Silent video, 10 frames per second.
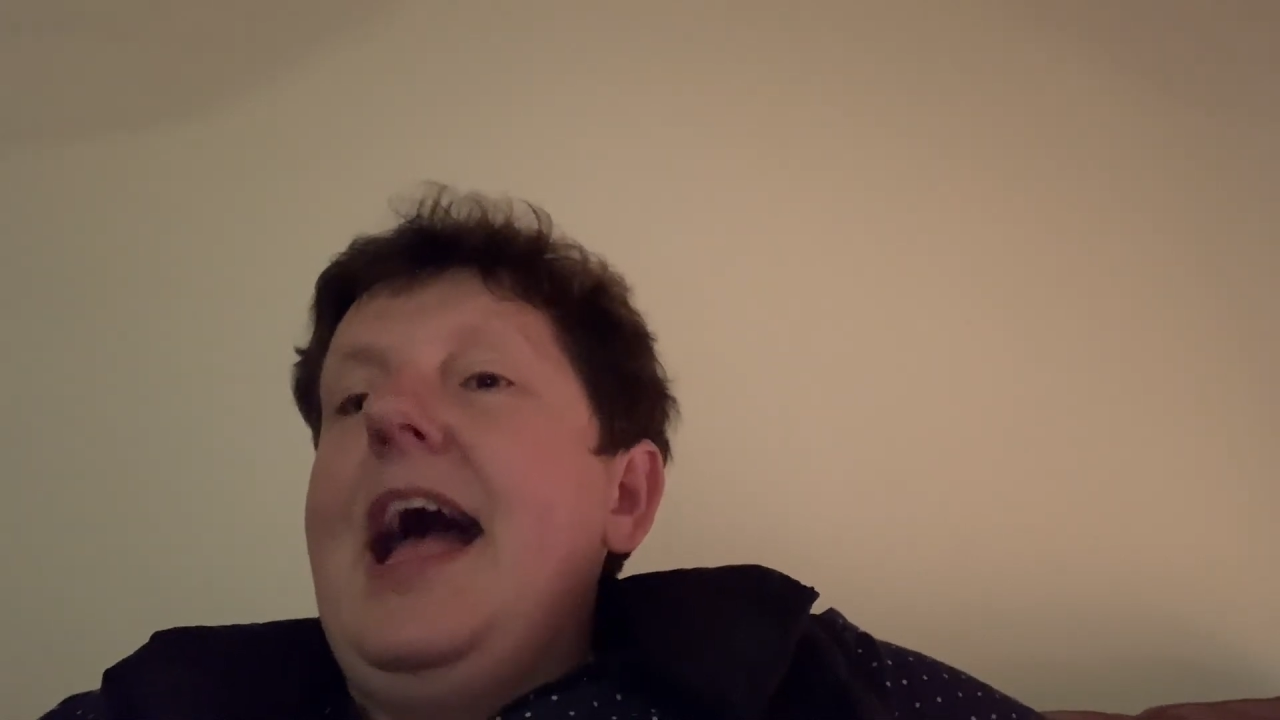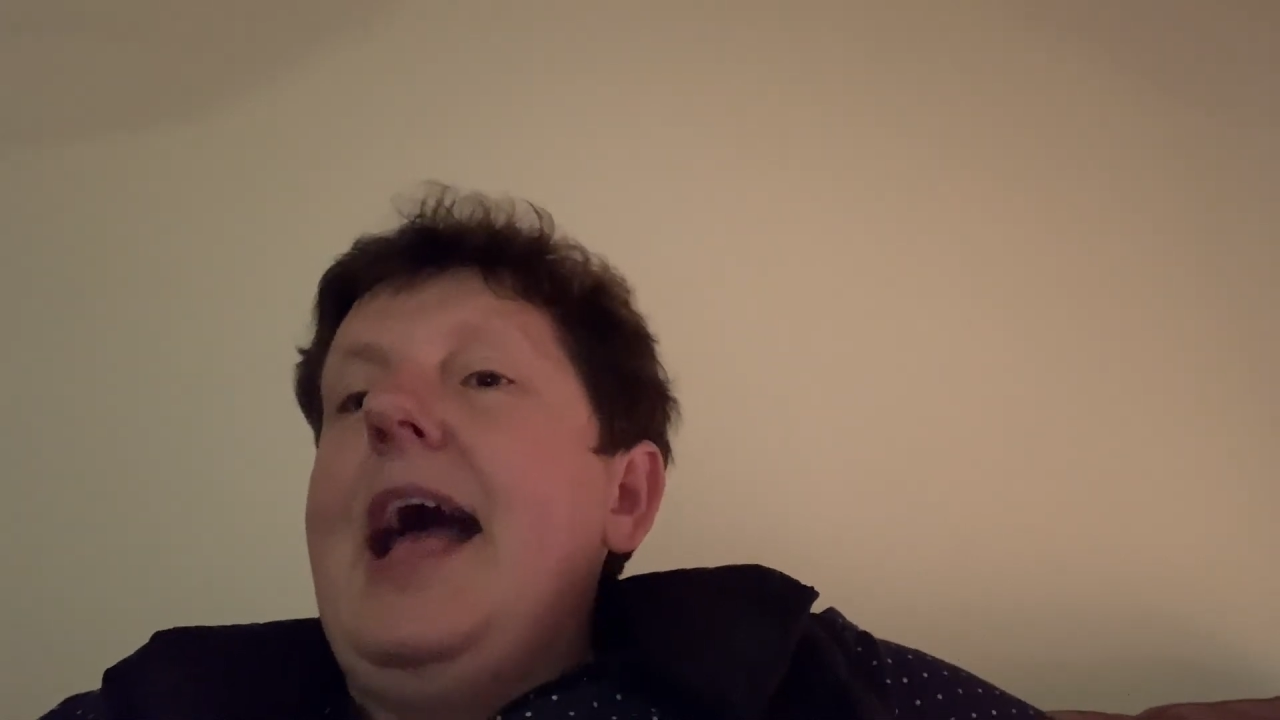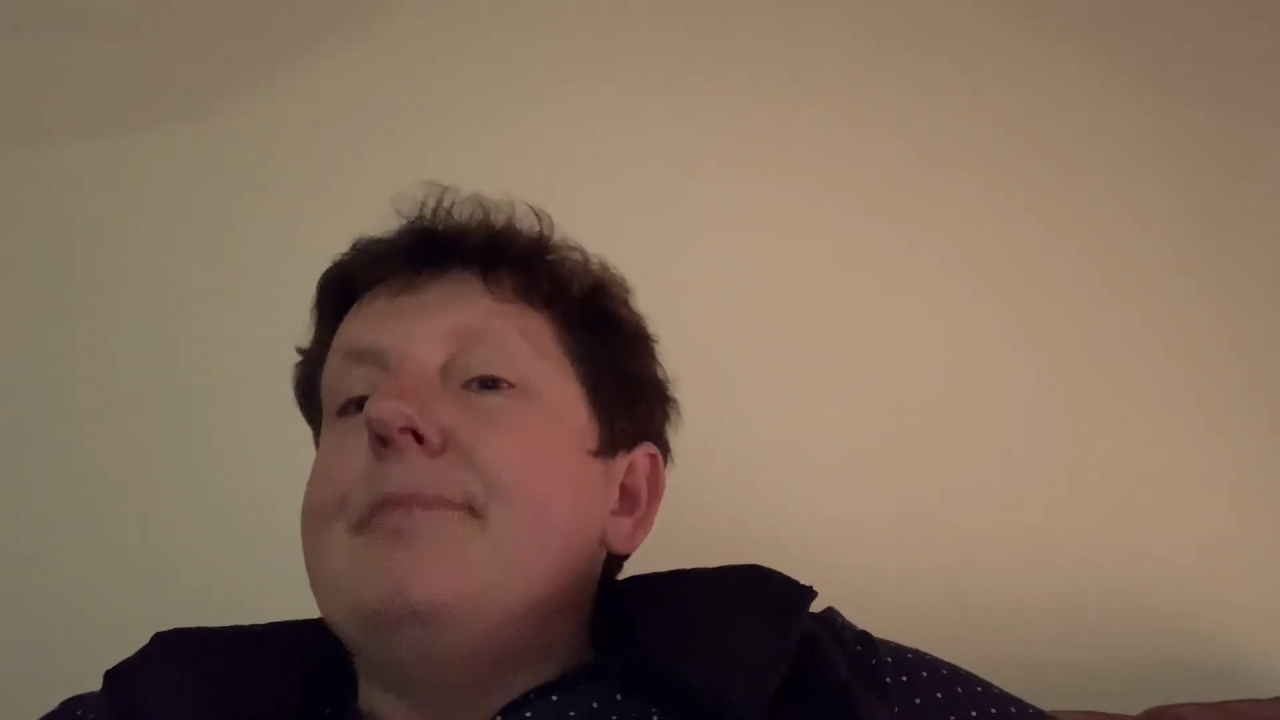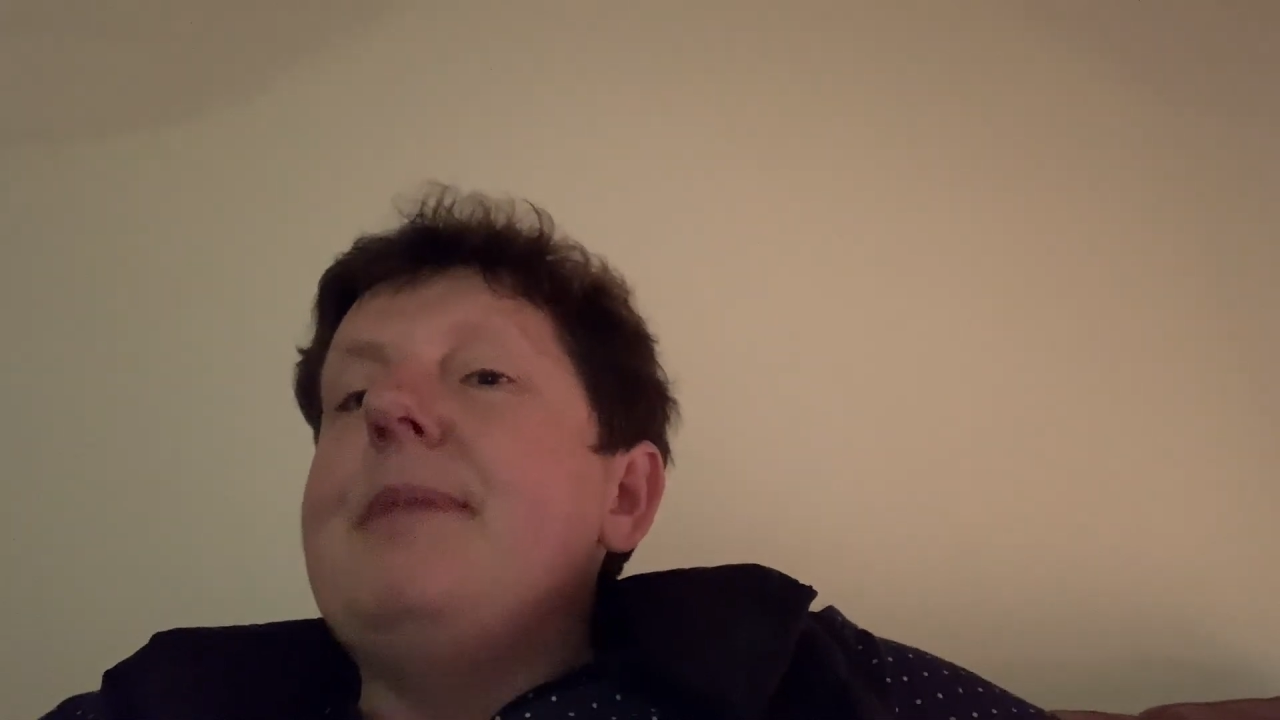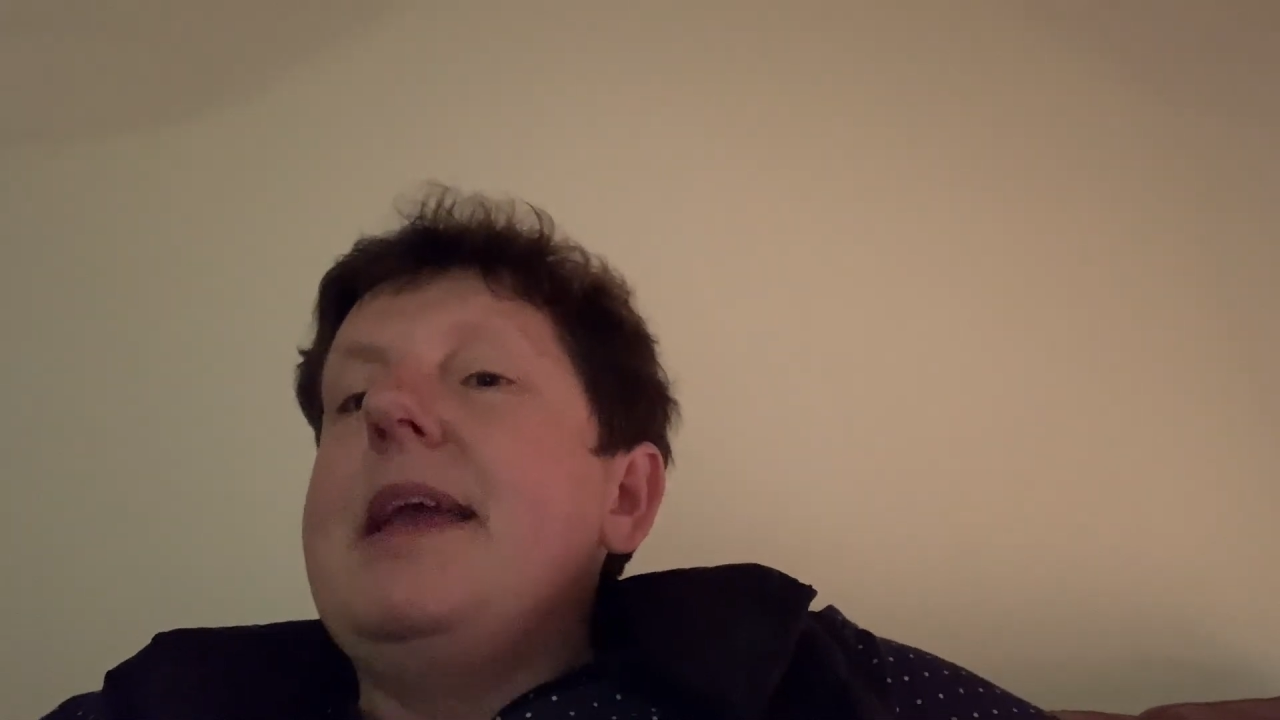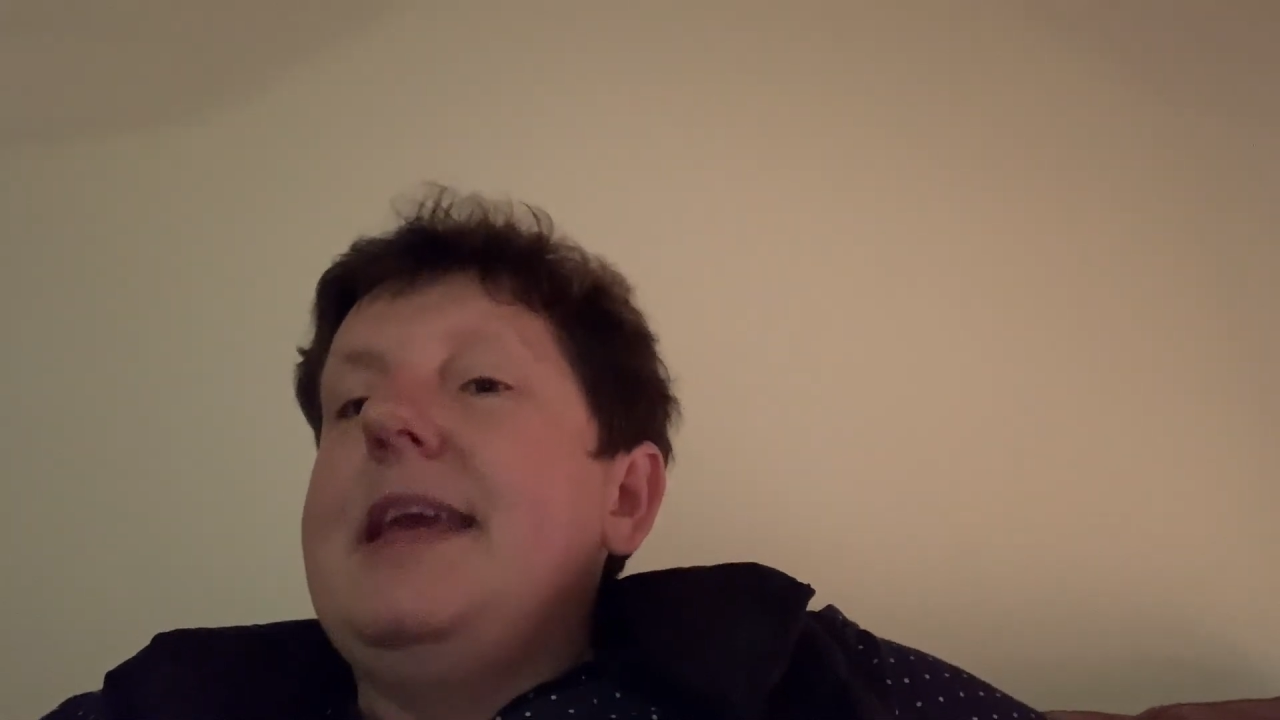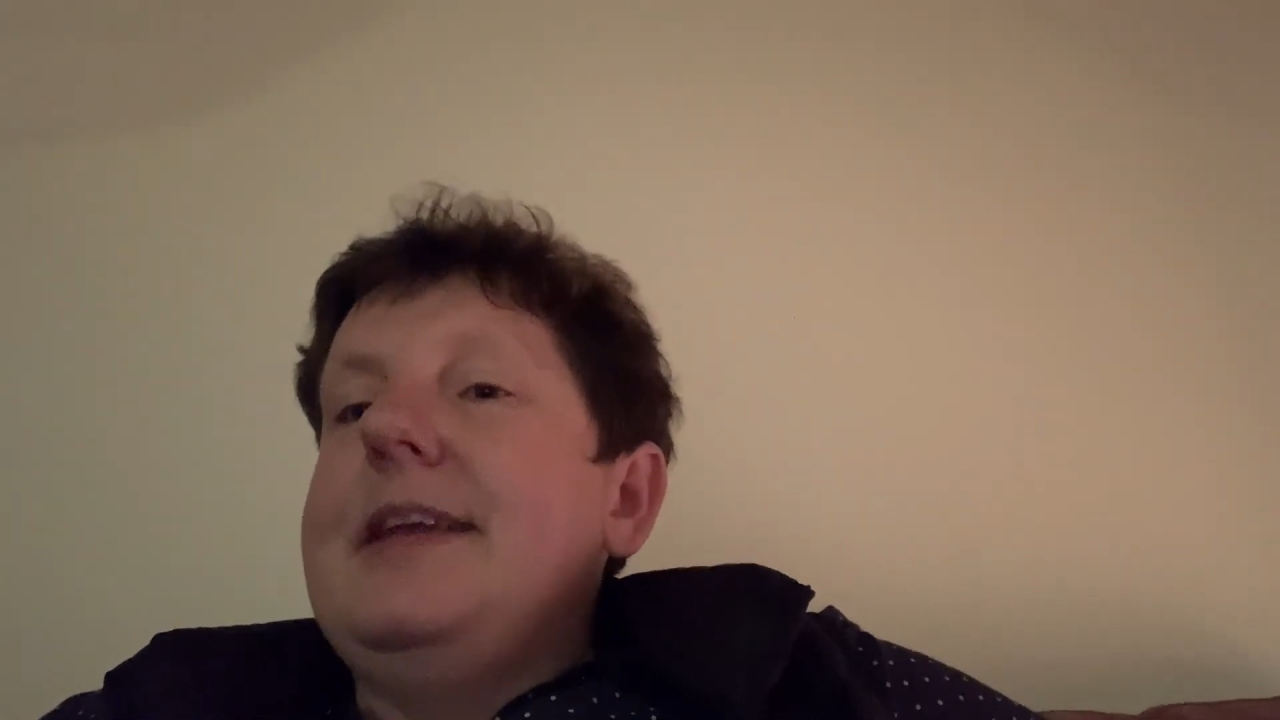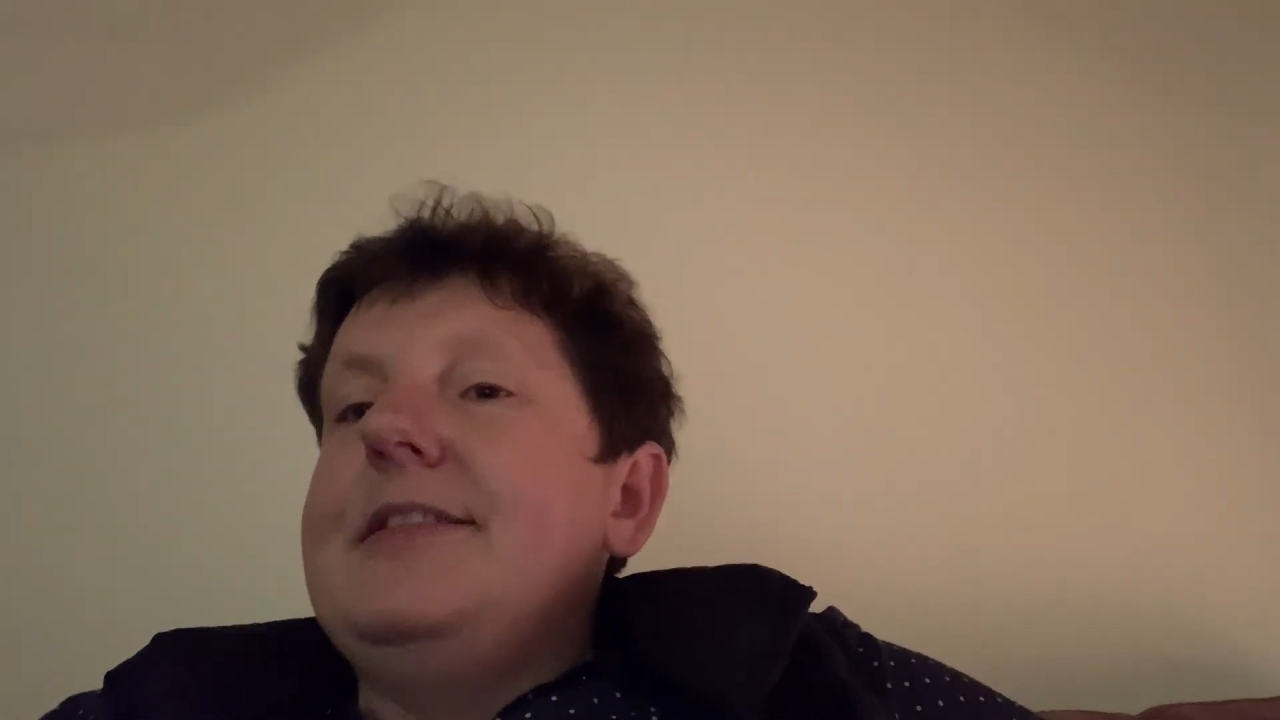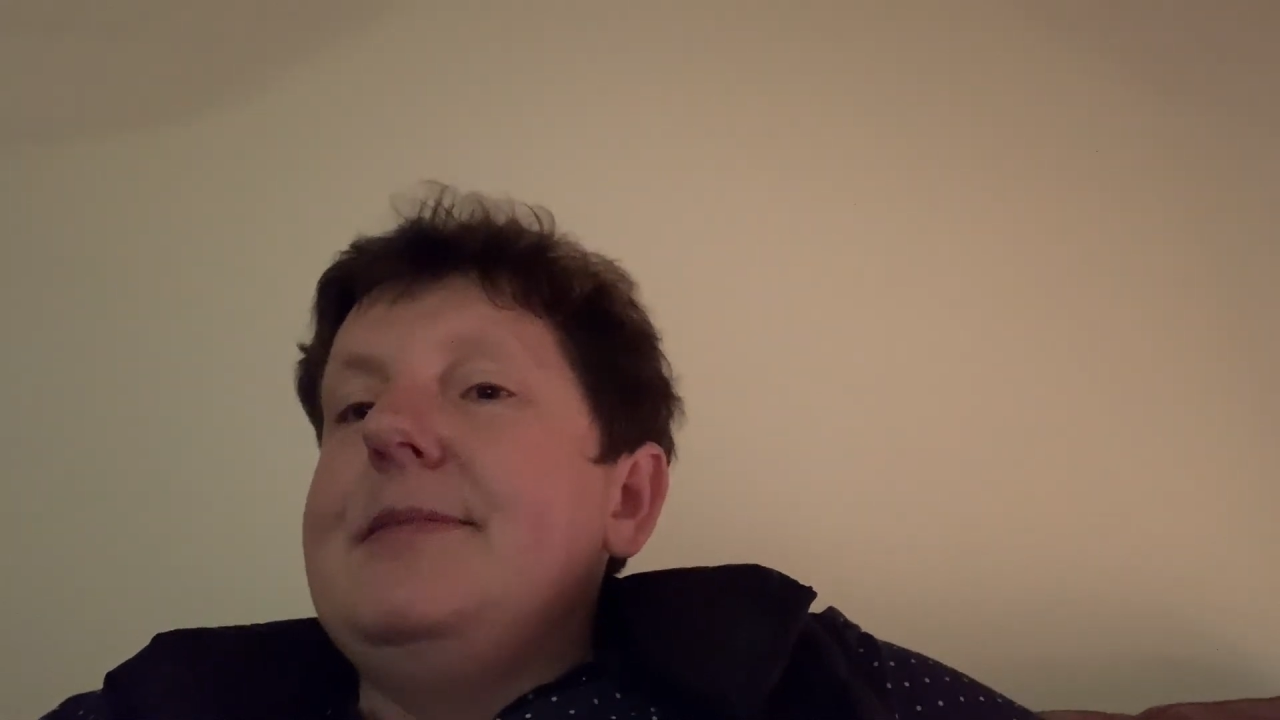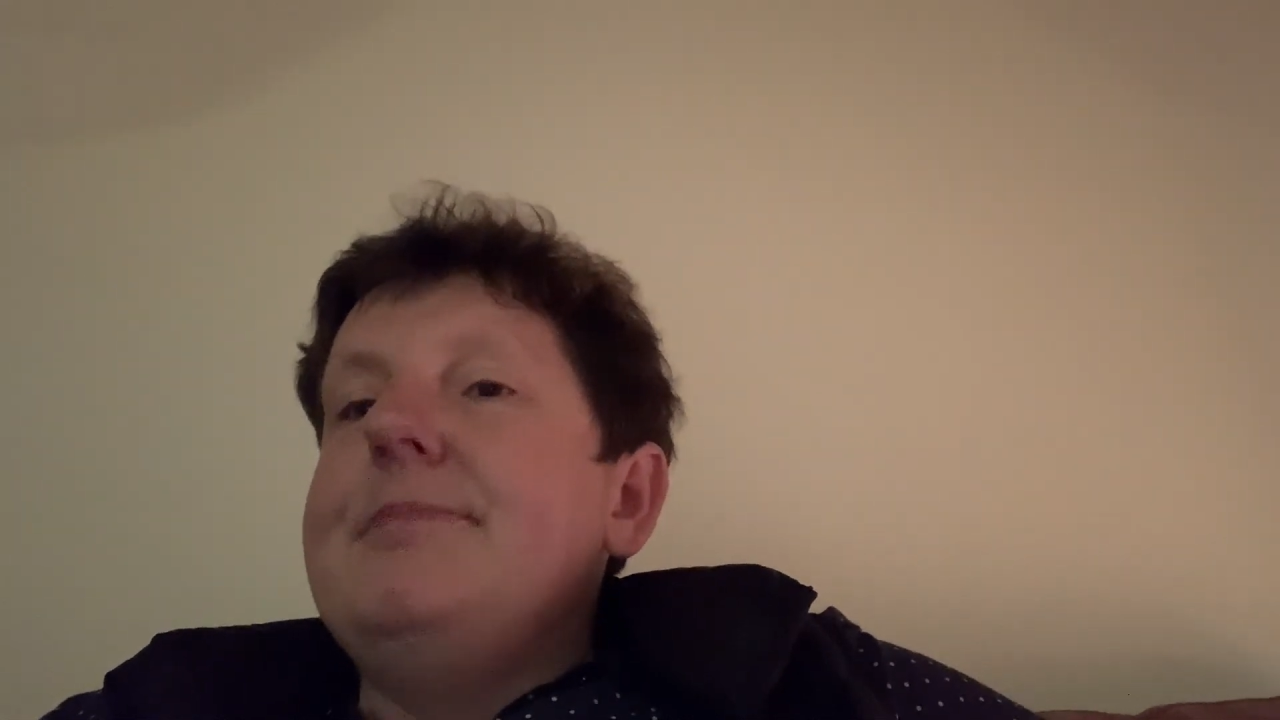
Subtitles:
and make it